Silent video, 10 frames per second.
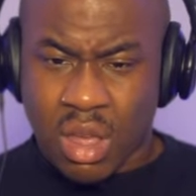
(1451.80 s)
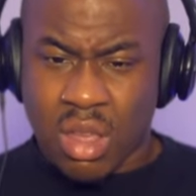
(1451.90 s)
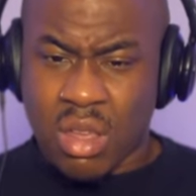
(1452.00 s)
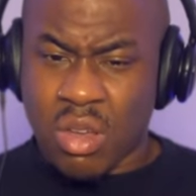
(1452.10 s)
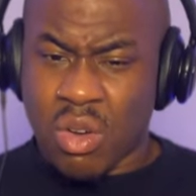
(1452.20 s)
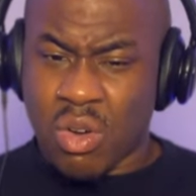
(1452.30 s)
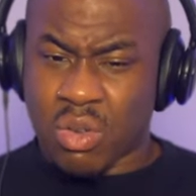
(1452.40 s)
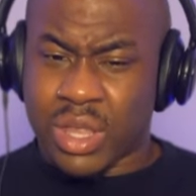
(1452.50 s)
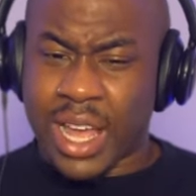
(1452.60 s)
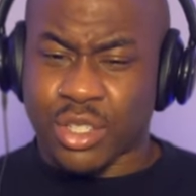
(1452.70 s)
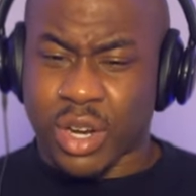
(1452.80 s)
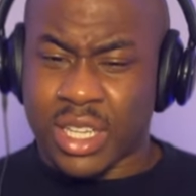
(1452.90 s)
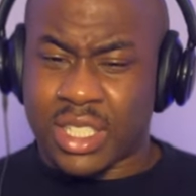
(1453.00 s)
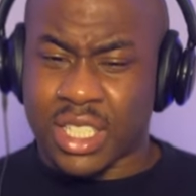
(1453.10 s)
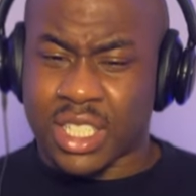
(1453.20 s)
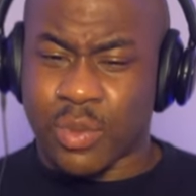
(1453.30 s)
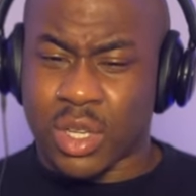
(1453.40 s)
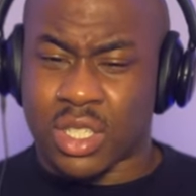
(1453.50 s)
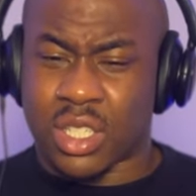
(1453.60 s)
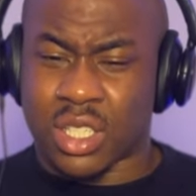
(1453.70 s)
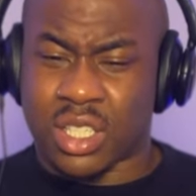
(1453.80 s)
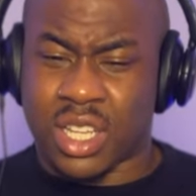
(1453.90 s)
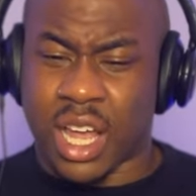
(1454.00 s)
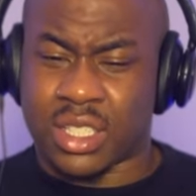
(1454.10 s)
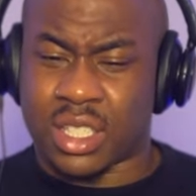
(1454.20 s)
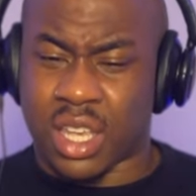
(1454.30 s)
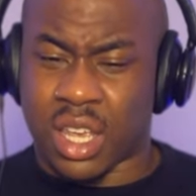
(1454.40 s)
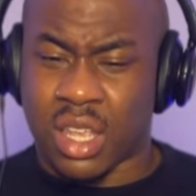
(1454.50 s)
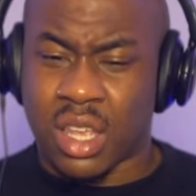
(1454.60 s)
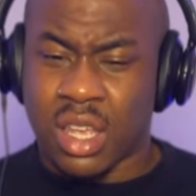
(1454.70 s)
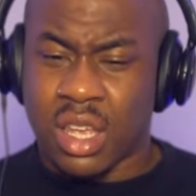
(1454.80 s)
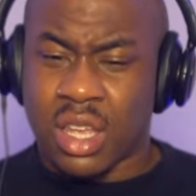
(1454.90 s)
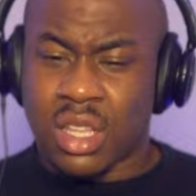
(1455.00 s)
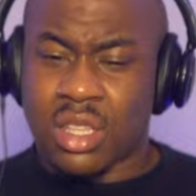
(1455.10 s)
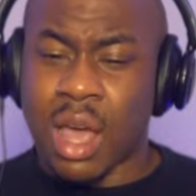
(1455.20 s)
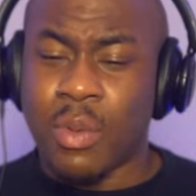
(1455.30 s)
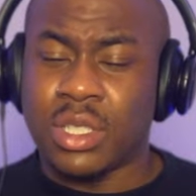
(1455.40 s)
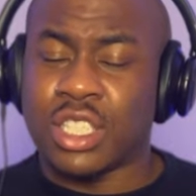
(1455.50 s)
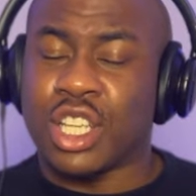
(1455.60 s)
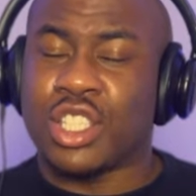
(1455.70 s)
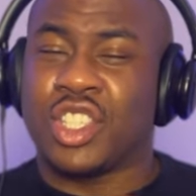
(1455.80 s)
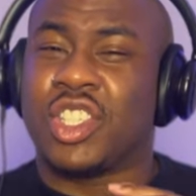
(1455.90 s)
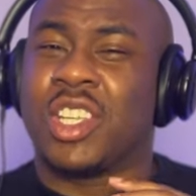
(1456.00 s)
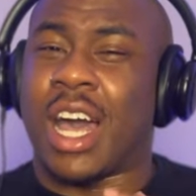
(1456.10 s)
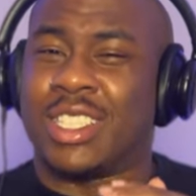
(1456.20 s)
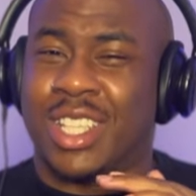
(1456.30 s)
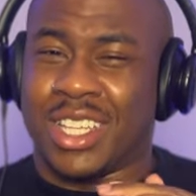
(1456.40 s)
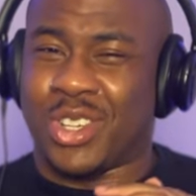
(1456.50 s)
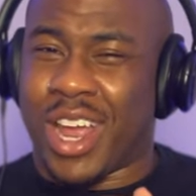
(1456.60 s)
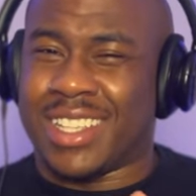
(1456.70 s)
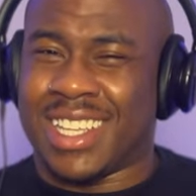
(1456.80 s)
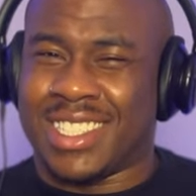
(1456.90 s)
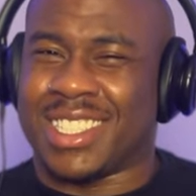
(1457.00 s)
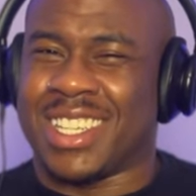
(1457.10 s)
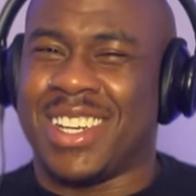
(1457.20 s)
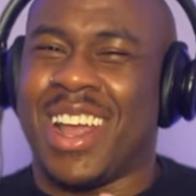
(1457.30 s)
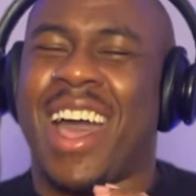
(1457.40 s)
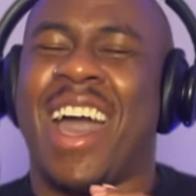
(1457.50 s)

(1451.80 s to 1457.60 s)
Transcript: Ew, that transition was disgusting. That was a disgusting transition.